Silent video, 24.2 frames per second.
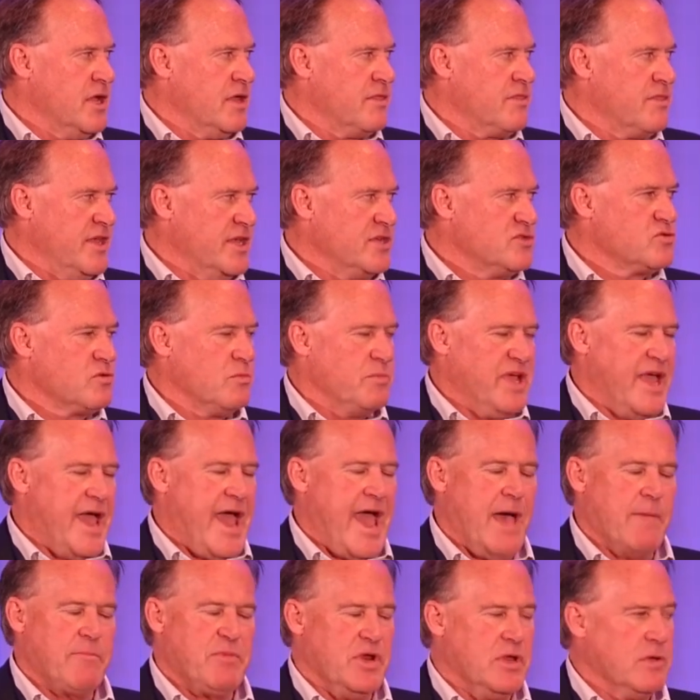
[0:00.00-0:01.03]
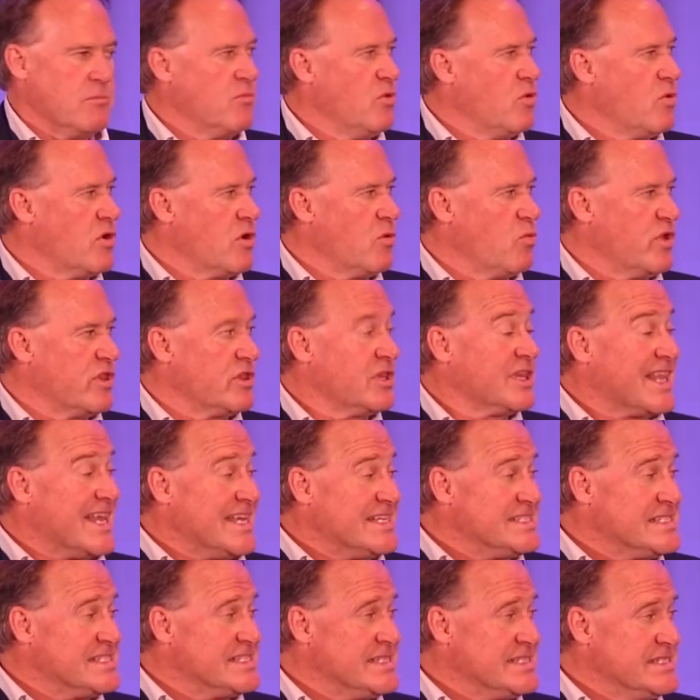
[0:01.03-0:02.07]
things will be happening more with
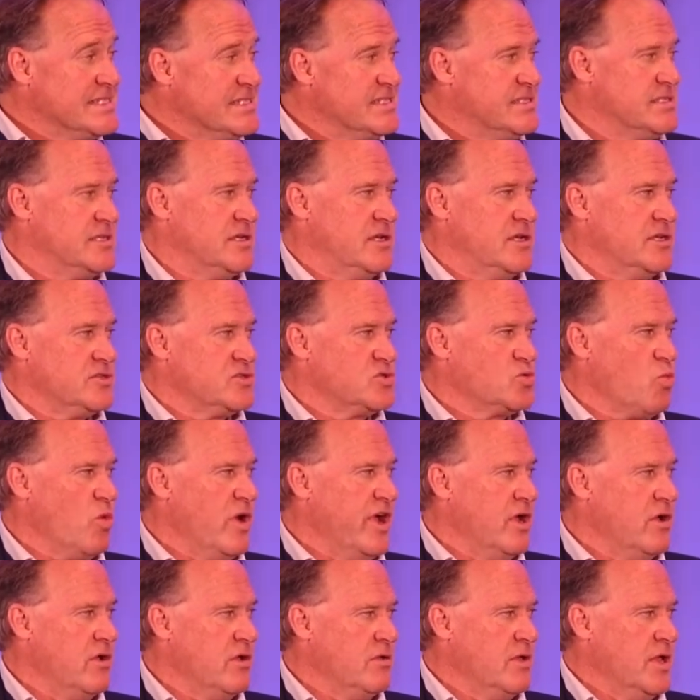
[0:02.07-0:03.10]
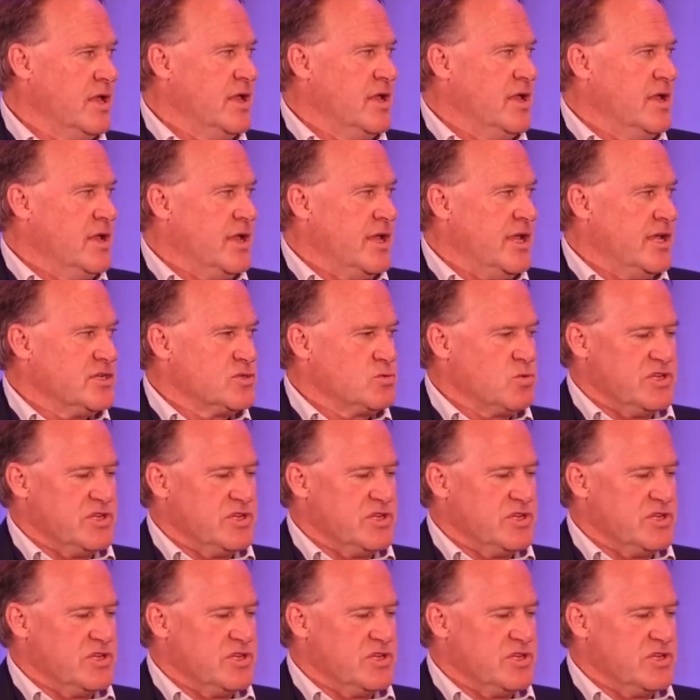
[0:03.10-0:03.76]
lenses as well as we